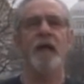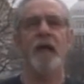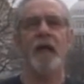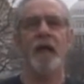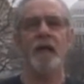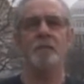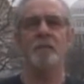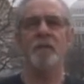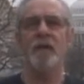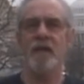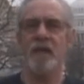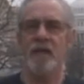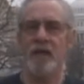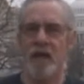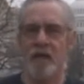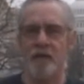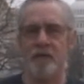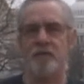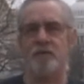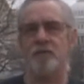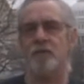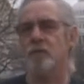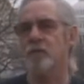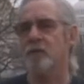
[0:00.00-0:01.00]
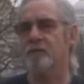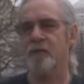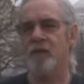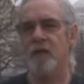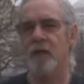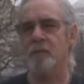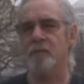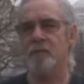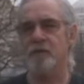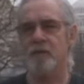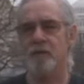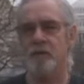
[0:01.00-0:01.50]
and many others who have
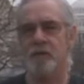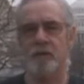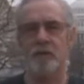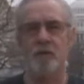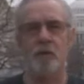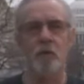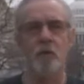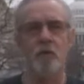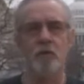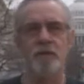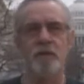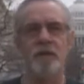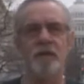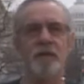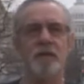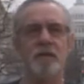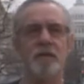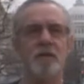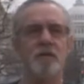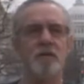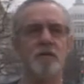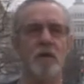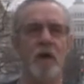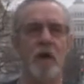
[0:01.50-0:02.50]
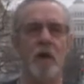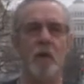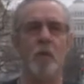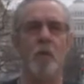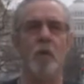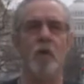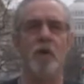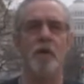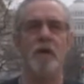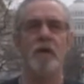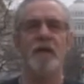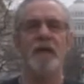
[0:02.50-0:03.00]
come to the conclusion that the drug
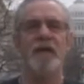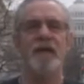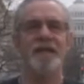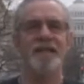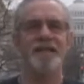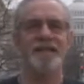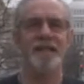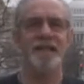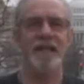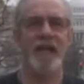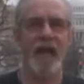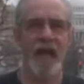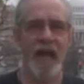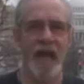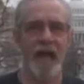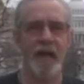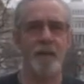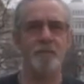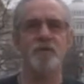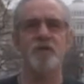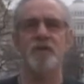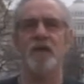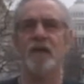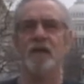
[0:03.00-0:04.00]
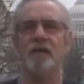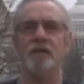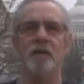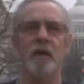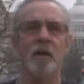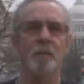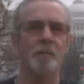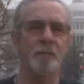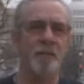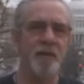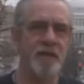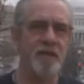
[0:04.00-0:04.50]
war is an abject,
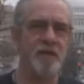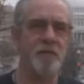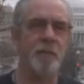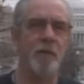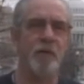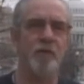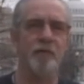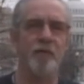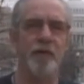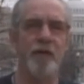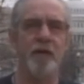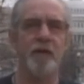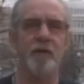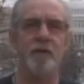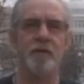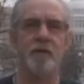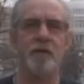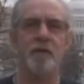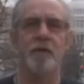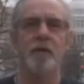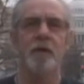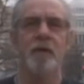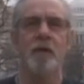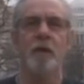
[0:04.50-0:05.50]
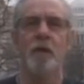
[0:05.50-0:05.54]
abysmal failure.